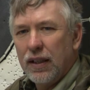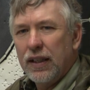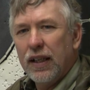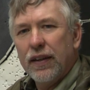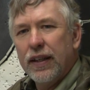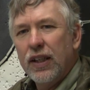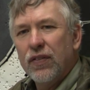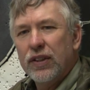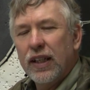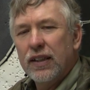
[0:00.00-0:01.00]
And again, thank
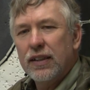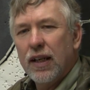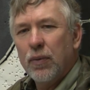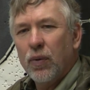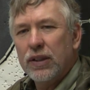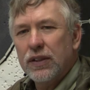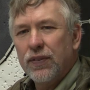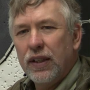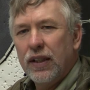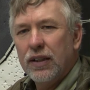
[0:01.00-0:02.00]
you for taking the time to watch the
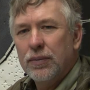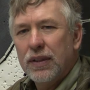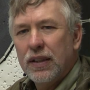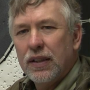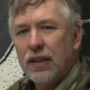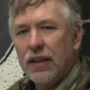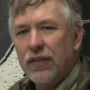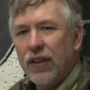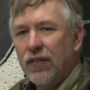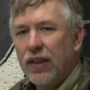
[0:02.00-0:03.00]
video.
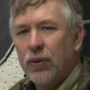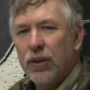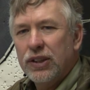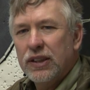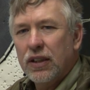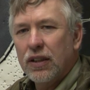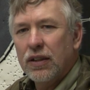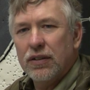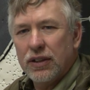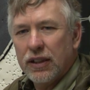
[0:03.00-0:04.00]
If you have any questions at
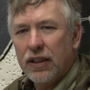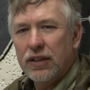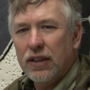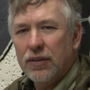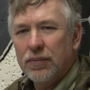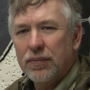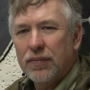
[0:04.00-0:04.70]
all, just let us know.